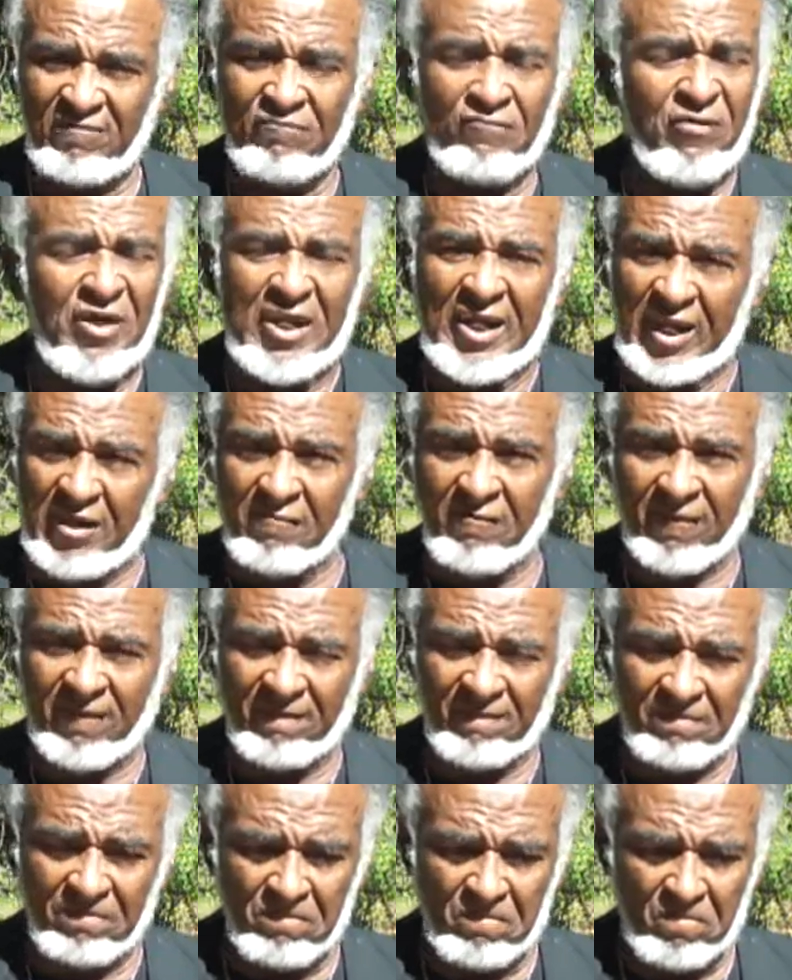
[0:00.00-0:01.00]
Free labor
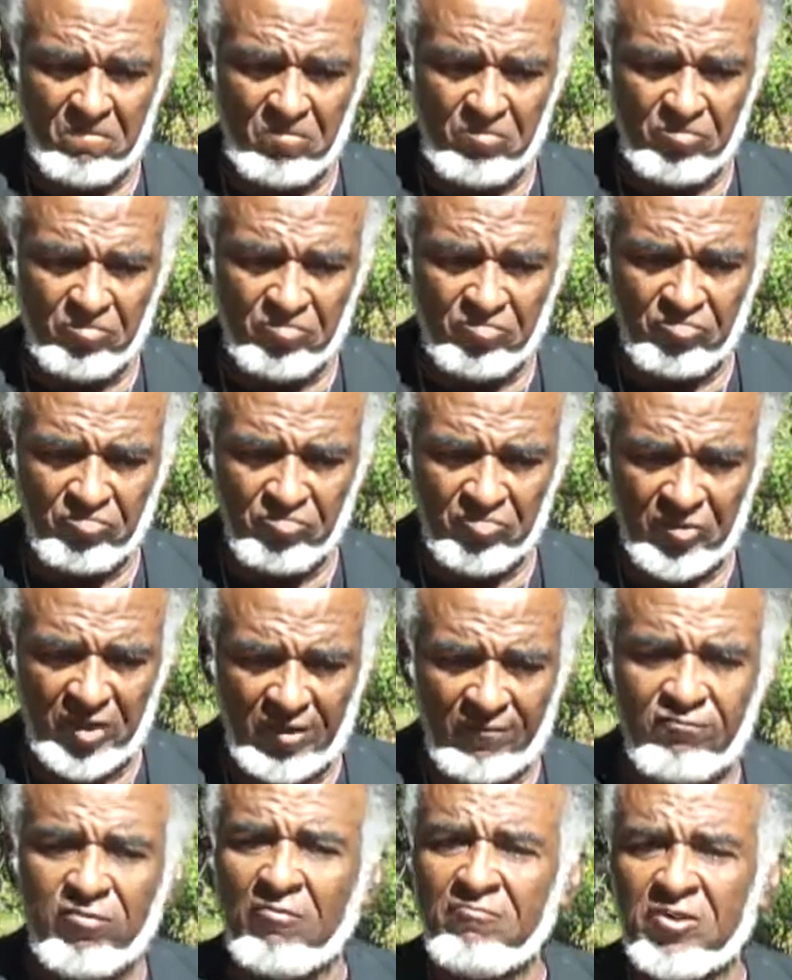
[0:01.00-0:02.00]

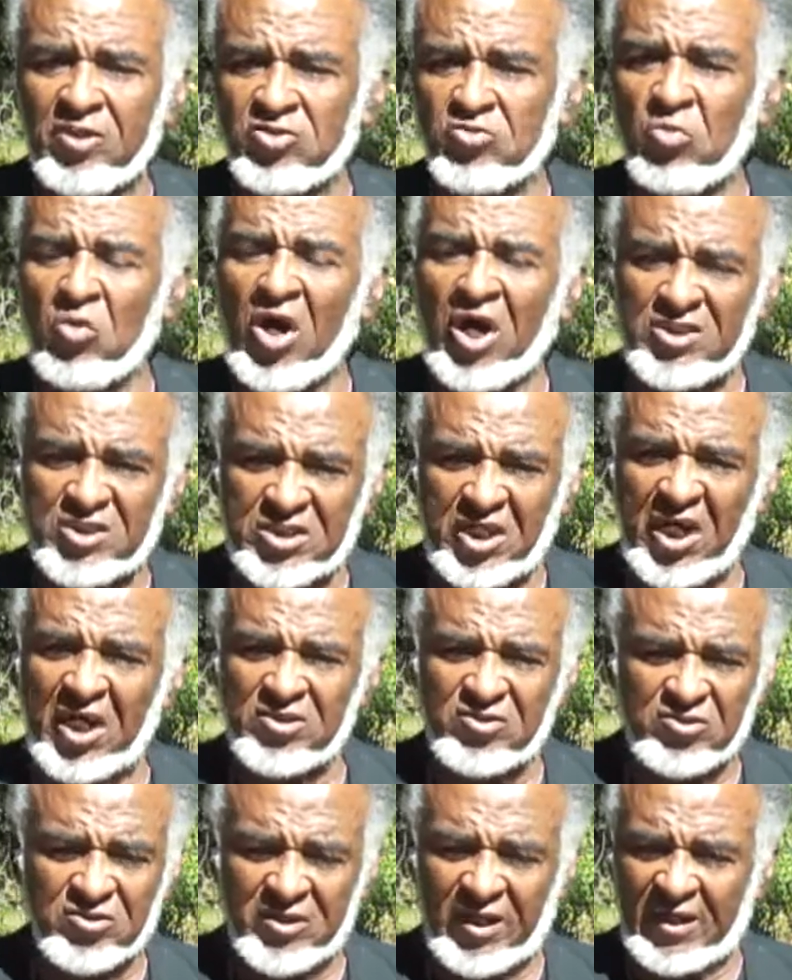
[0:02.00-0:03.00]
from this old hush
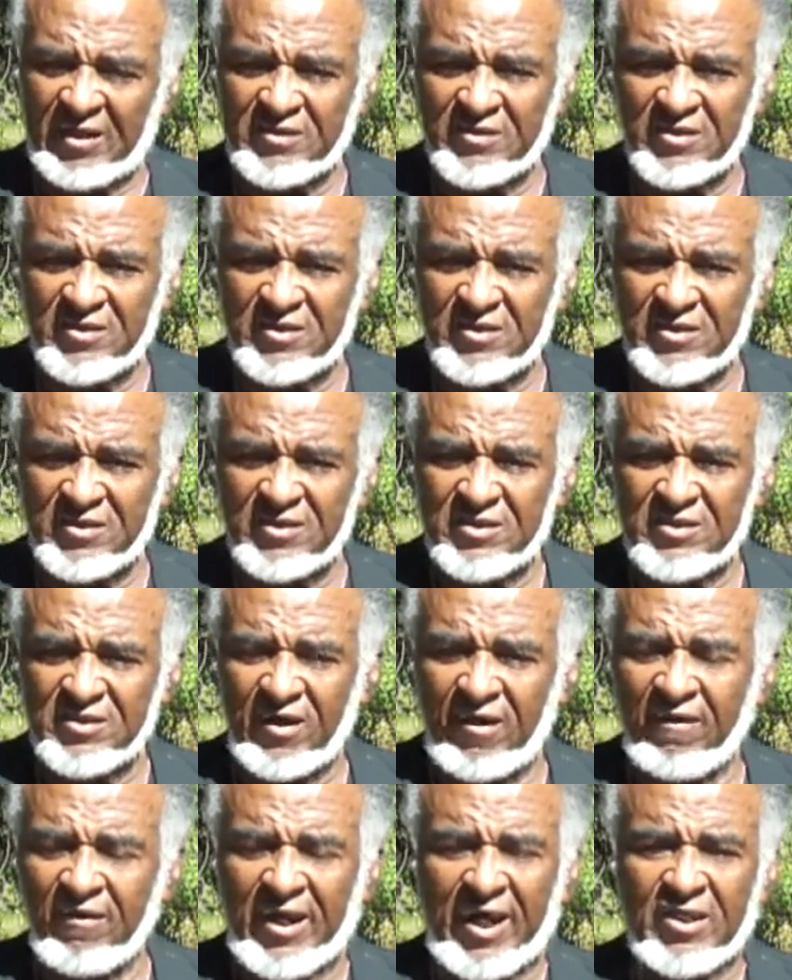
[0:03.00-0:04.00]
cancer that
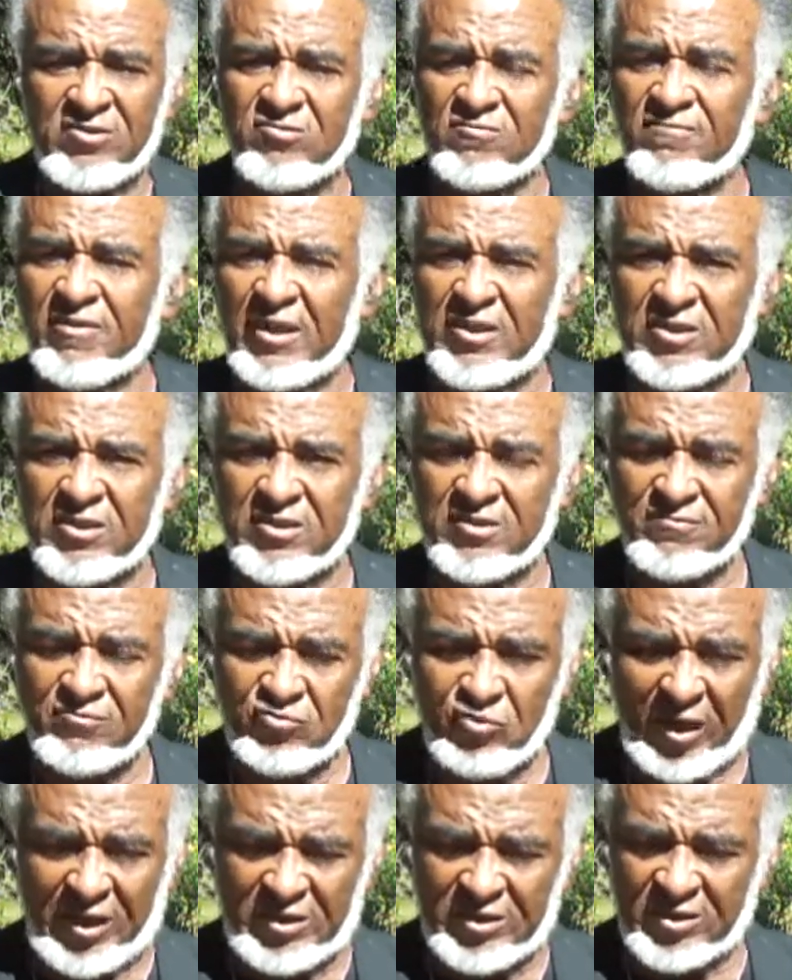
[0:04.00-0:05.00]
cancer
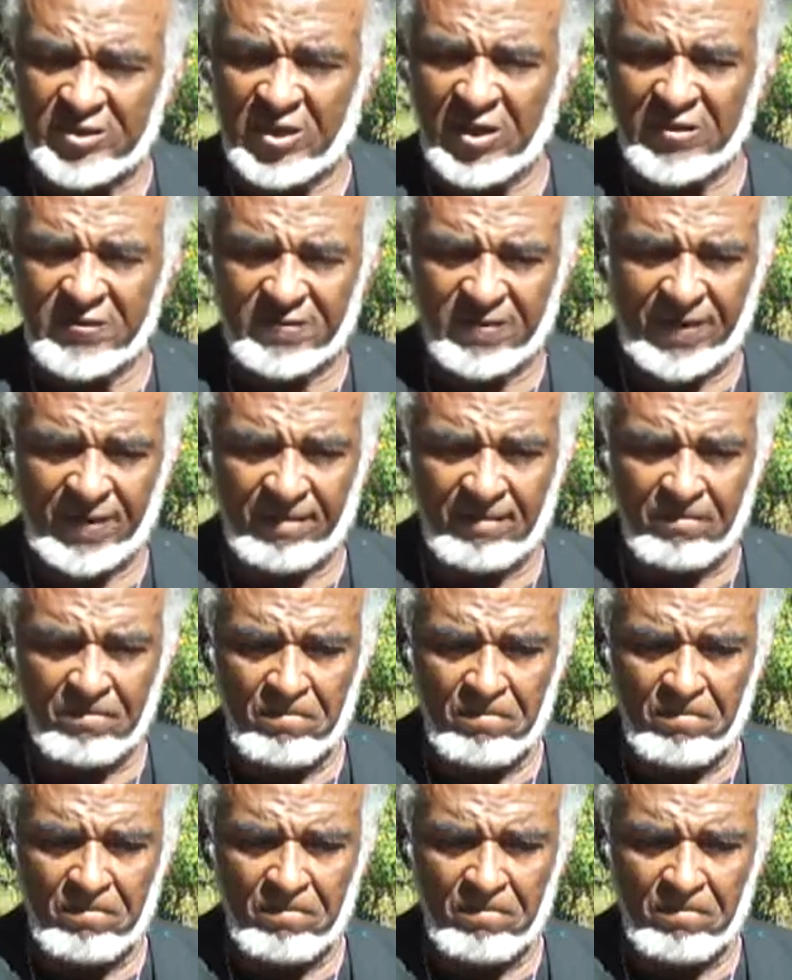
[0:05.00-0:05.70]
racism throughout this country.